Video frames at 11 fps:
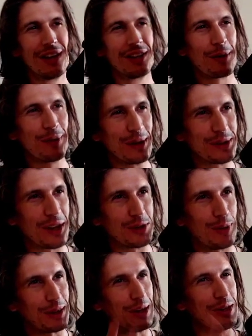Something is
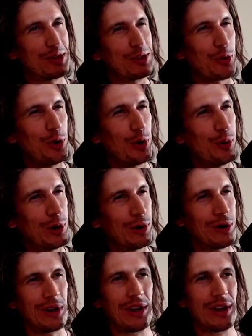suspect. Is this a real wheel?